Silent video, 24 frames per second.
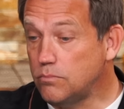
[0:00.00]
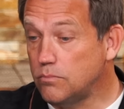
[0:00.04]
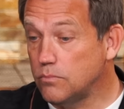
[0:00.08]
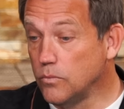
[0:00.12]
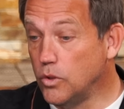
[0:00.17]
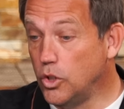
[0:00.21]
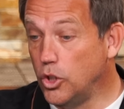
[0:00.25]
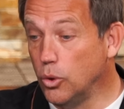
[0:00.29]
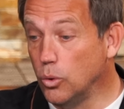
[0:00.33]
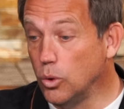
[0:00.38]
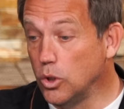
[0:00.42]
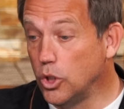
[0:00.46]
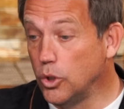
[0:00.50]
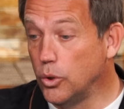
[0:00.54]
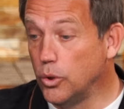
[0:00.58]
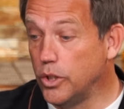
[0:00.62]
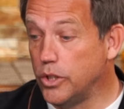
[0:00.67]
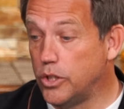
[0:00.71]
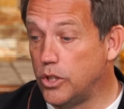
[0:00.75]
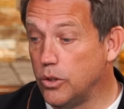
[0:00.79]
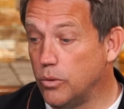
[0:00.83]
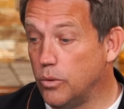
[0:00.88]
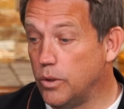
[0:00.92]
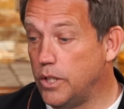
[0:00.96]
you
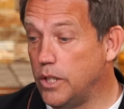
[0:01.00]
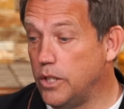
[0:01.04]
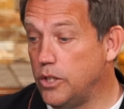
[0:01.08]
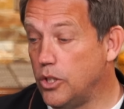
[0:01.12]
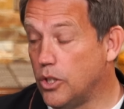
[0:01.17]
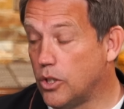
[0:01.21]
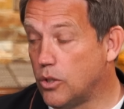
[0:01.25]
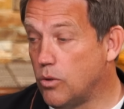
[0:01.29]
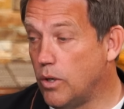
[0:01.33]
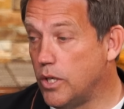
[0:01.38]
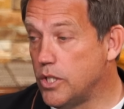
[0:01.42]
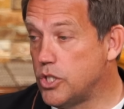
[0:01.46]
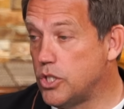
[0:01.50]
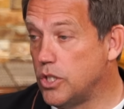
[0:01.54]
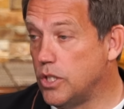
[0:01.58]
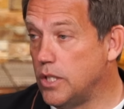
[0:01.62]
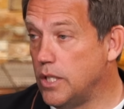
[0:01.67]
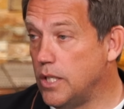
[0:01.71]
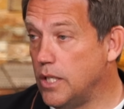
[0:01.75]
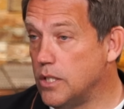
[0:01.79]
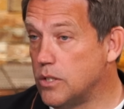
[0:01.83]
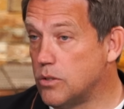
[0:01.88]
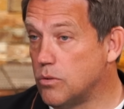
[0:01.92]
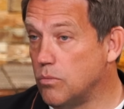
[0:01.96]
alluded to it in your question
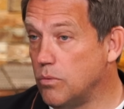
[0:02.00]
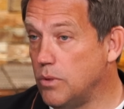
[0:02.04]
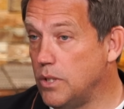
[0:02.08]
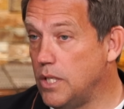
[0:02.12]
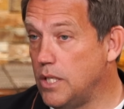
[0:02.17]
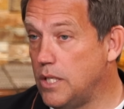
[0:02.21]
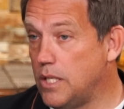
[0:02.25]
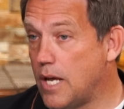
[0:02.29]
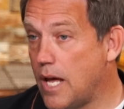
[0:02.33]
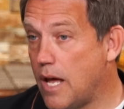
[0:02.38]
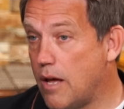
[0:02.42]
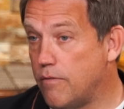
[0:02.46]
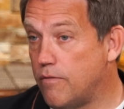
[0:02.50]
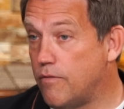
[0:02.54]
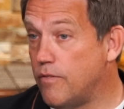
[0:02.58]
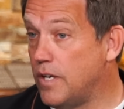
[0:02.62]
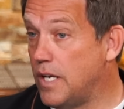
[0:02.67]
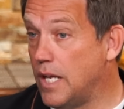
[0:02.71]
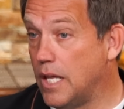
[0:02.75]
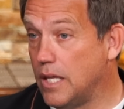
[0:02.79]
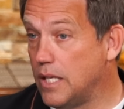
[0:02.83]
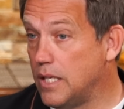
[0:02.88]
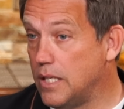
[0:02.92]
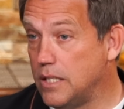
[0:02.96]
is we need to have
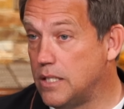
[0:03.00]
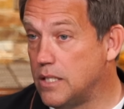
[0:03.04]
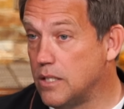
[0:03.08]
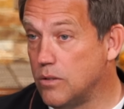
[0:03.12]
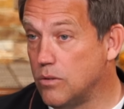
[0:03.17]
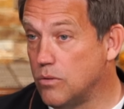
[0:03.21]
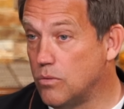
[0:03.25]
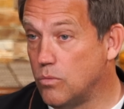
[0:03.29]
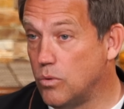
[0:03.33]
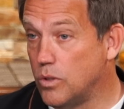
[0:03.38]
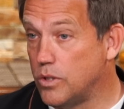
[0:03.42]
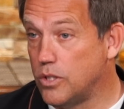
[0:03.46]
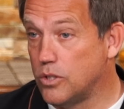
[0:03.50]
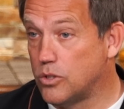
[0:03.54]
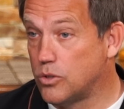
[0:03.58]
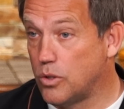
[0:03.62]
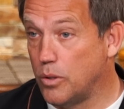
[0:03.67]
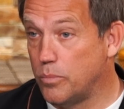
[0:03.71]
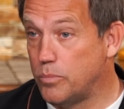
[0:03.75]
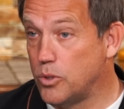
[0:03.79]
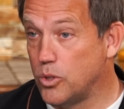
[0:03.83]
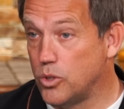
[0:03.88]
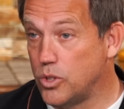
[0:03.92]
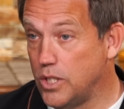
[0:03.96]
fidelity to what the
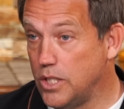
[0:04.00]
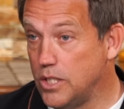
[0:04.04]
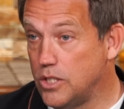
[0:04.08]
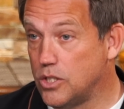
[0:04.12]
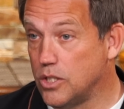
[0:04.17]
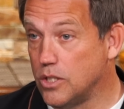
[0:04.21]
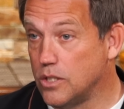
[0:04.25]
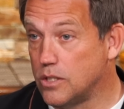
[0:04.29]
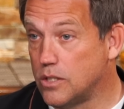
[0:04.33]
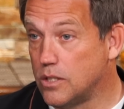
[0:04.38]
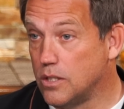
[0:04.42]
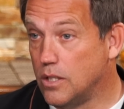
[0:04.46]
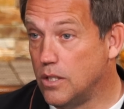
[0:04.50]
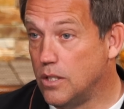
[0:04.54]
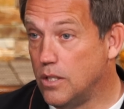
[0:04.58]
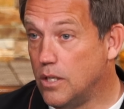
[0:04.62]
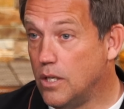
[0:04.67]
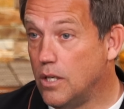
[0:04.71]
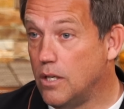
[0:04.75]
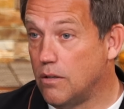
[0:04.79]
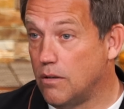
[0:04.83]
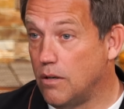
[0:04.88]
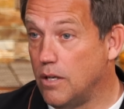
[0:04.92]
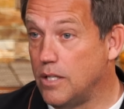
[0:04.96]
scripture teaches
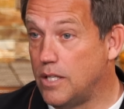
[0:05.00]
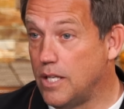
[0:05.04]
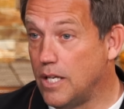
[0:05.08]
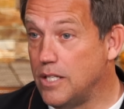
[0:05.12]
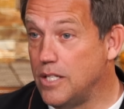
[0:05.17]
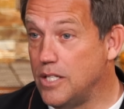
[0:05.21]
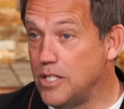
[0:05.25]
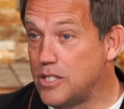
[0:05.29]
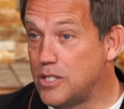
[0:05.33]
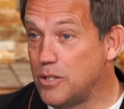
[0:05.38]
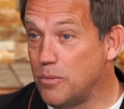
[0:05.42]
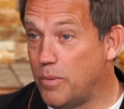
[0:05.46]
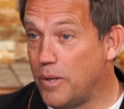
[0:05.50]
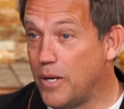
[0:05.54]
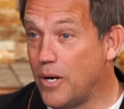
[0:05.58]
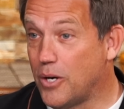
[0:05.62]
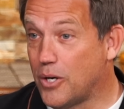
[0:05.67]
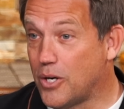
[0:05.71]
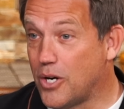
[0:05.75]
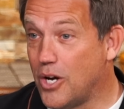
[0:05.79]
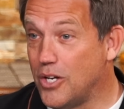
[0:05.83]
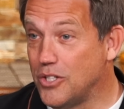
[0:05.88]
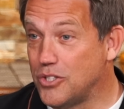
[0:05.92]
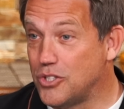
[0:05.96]
right that needs to be our
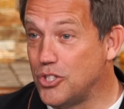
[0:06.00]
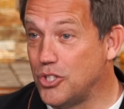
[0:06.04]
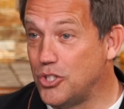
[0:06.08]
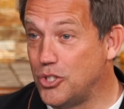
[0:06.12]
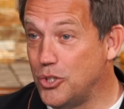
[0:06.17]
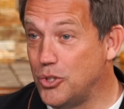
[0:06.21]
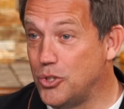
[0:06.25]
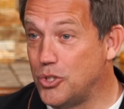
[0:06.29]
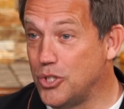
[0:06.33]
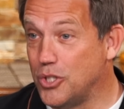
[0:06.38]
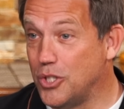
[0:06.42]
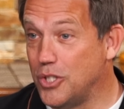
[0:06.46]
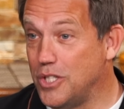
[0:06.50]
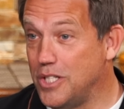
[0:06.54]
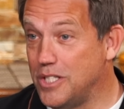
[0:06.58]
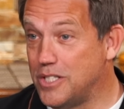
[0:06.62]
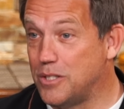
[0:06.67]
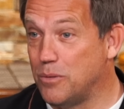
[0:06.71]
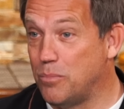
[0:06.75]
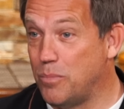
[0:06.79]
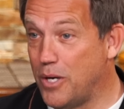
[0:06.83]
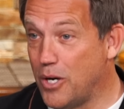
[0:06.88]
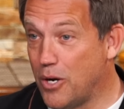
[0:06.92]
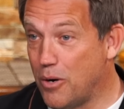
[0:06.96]
constitution it needs
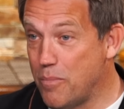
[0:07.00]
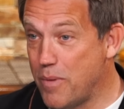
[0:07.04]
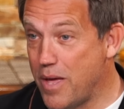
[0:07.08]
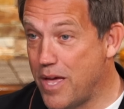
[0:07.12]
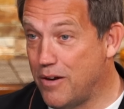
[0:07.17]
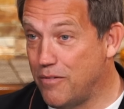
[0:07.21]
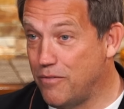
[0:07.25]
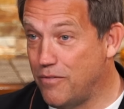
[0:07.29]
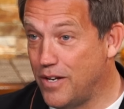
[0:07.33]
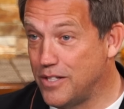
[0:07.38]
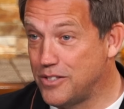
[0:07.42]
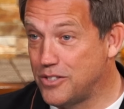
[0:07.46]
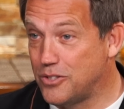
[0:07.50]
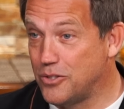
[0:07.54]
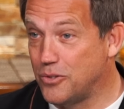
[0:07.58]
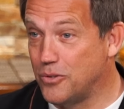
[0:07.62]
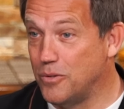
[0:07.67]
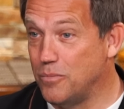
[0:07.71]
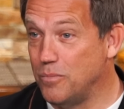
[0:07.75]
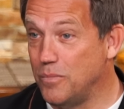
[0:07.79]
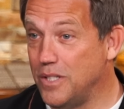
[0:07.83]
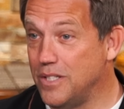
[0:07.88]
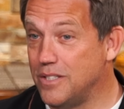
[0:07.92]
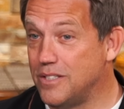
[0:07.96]
to be our manifesto
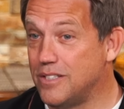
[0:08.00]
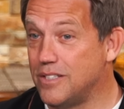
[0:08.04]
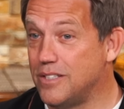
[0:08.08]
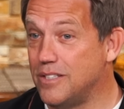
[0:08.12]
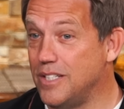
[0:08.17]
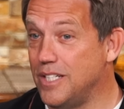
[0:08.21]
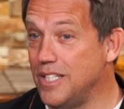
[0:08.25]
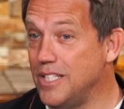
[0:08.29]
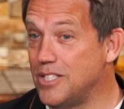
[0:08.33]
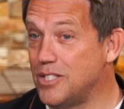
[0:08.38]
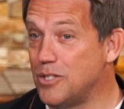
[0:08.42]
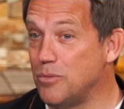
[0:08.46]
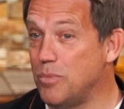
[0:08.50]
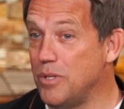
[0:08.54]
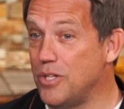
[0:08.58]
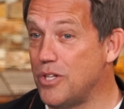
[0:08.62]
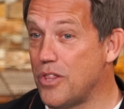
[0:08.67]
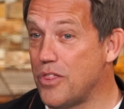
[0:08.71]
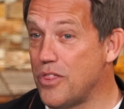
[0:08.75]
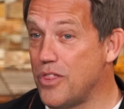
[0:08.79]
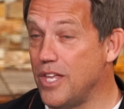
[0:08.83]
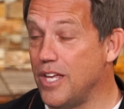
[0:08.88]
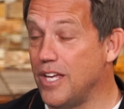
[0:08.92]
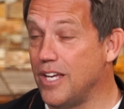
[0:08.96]
it needs needs to be the
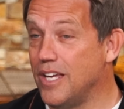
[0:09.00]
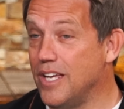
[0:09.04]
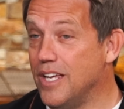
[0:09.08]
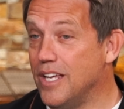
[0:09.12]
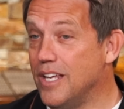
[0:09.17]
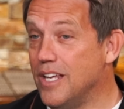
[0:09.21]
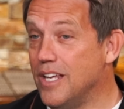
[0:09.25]
thing